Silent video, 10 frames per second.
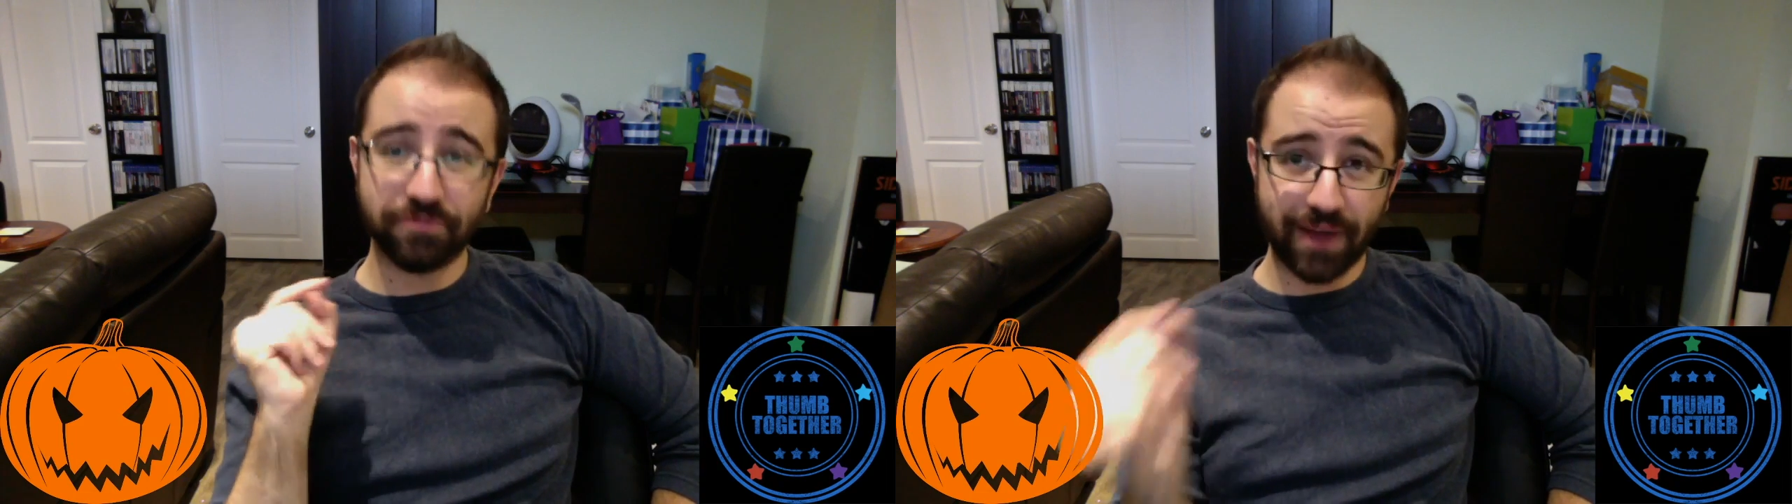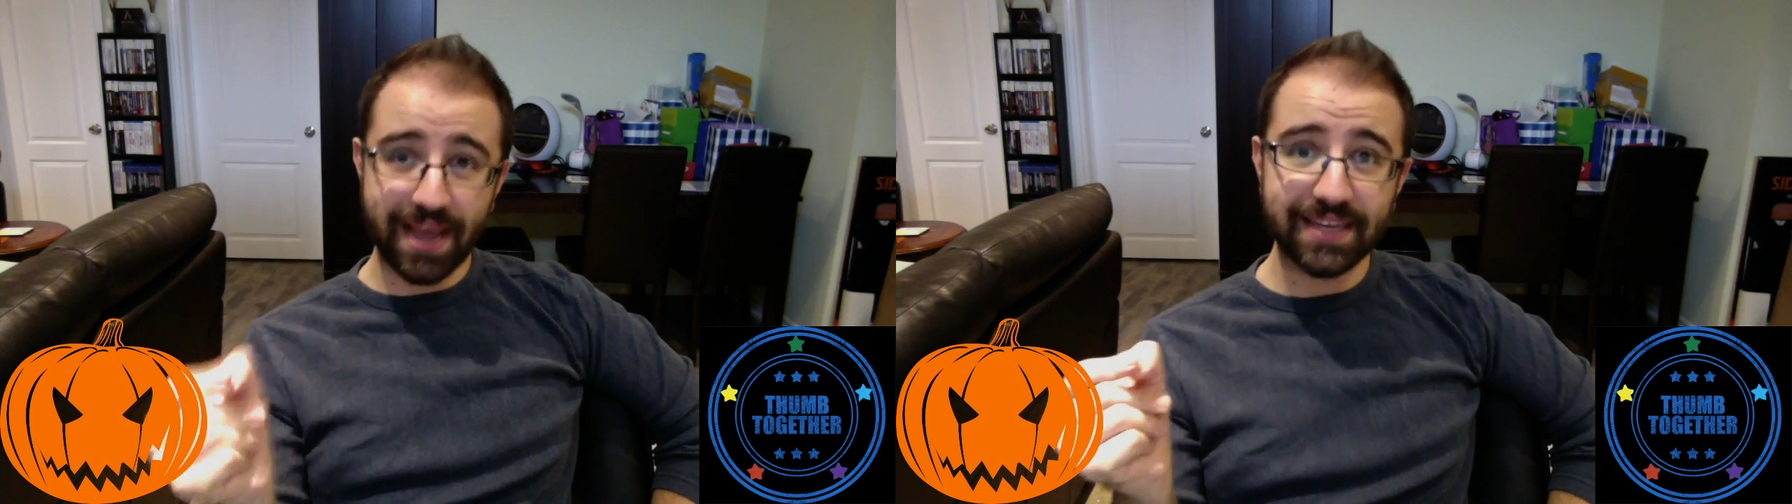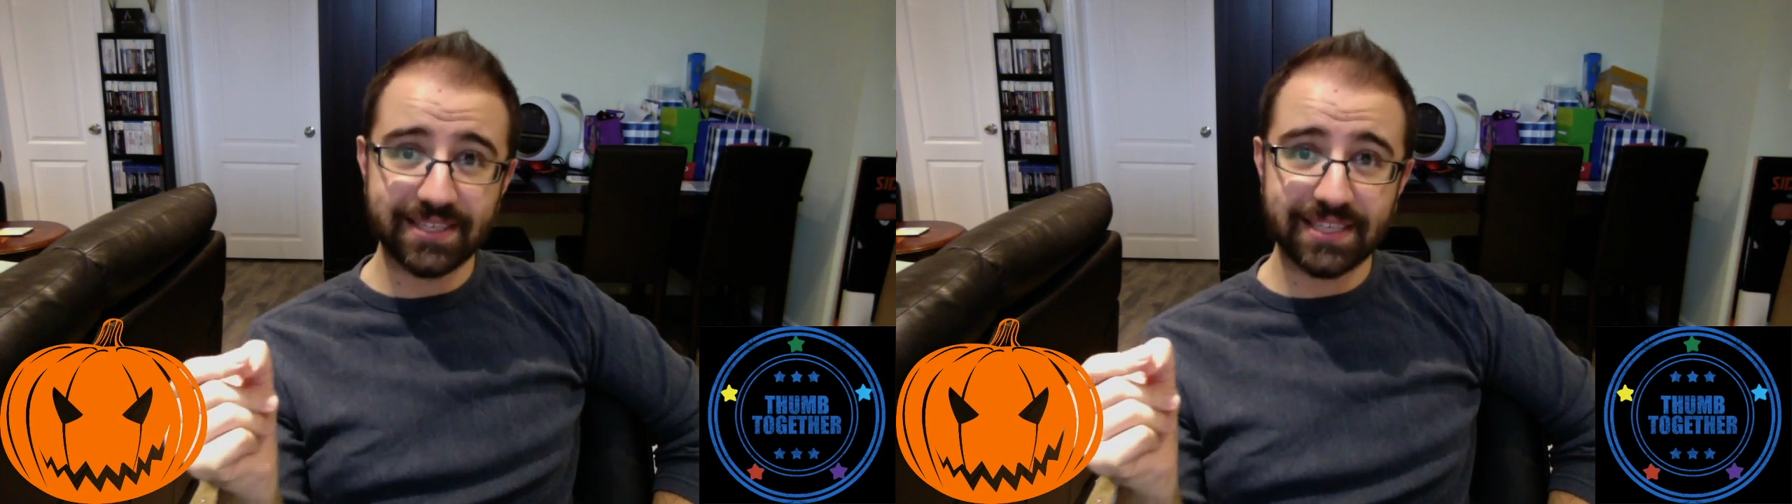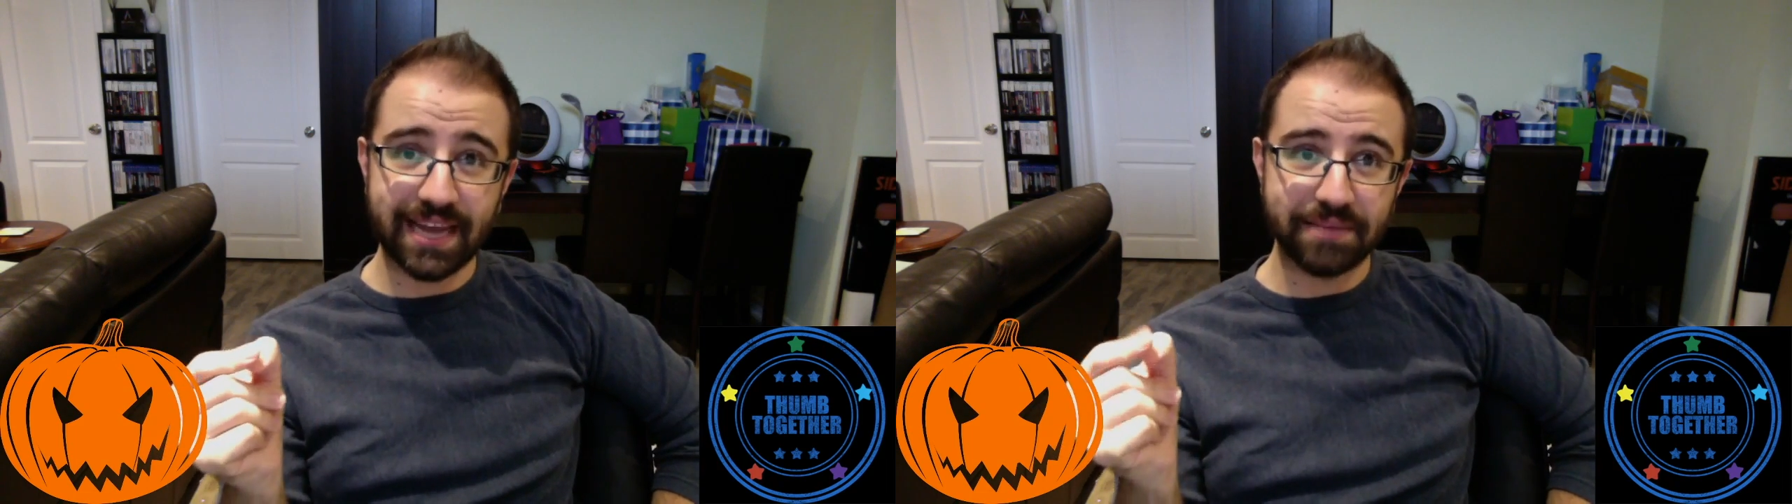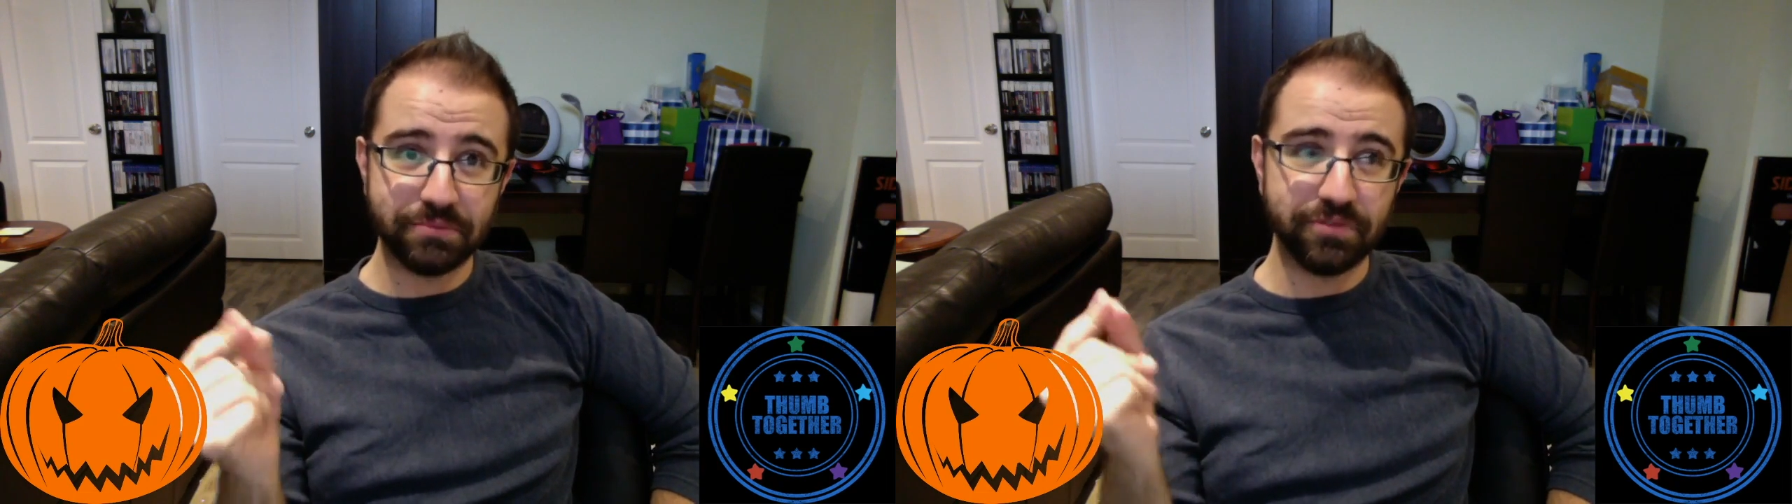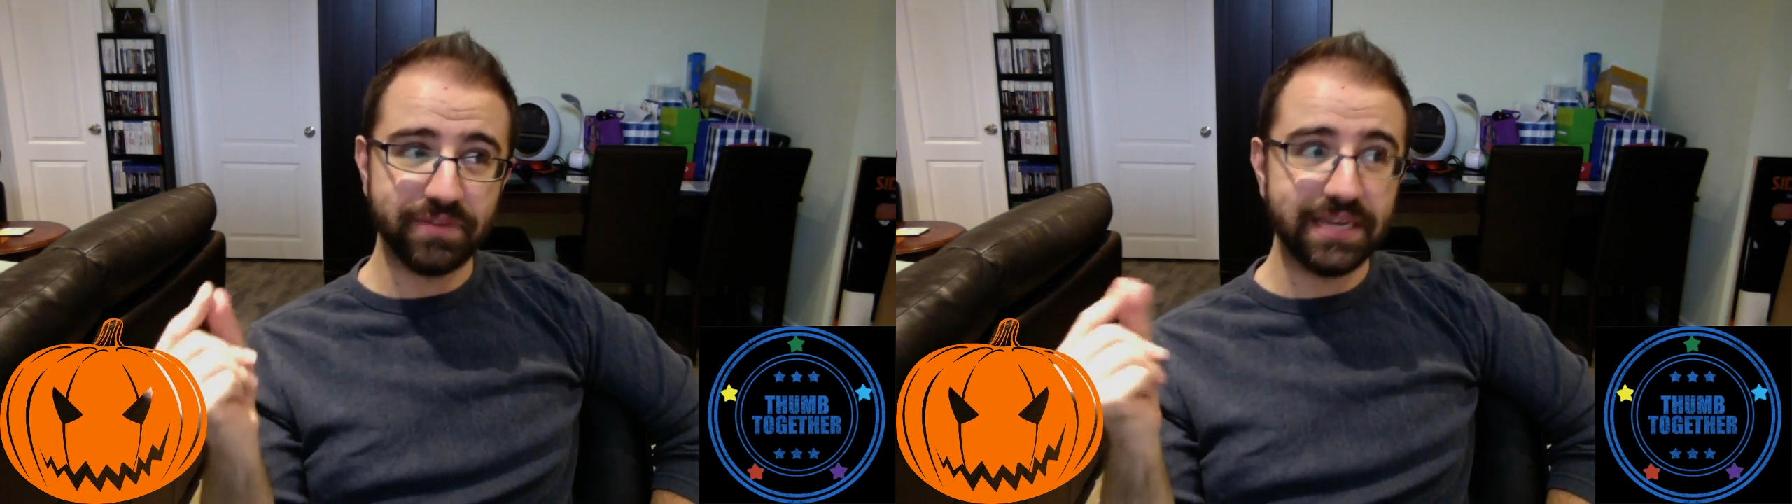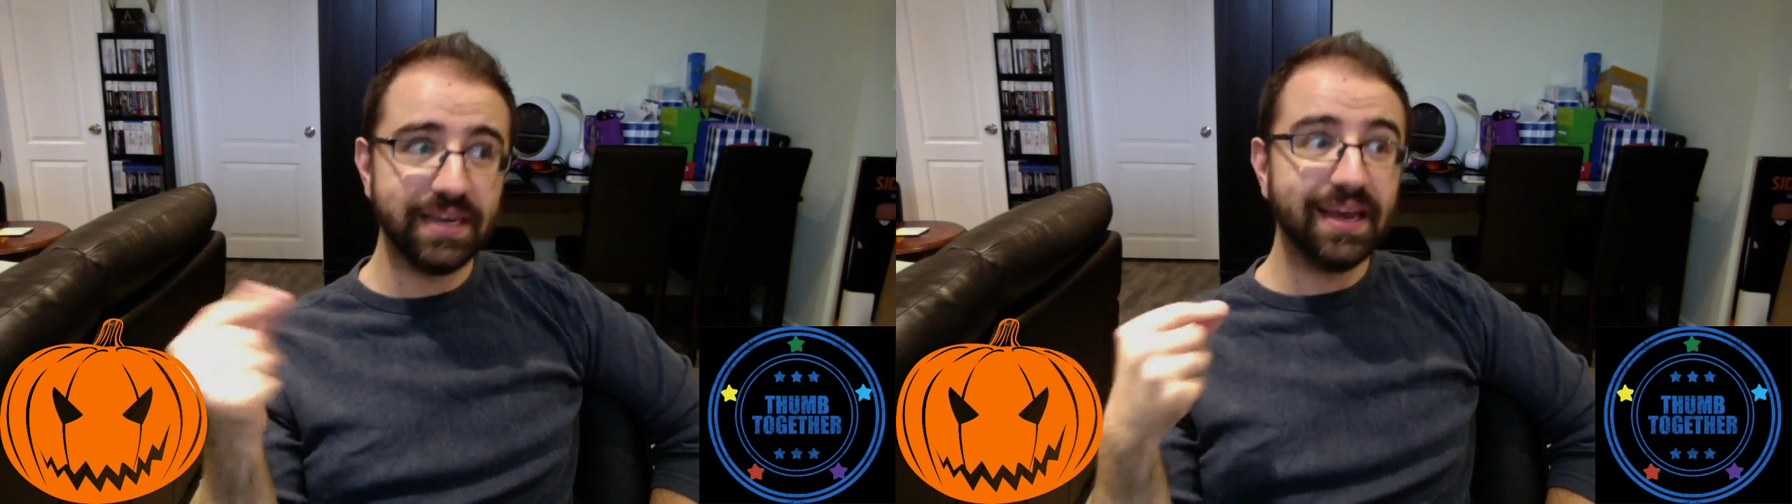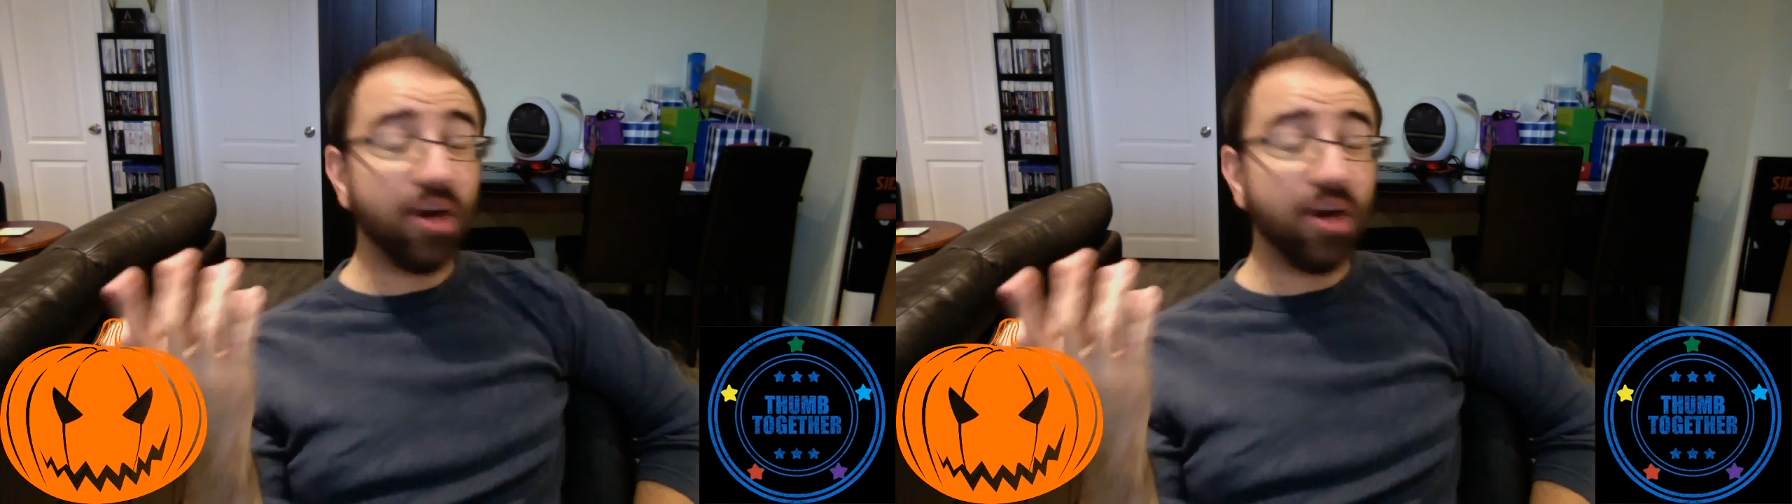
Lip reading: Frankenstein movie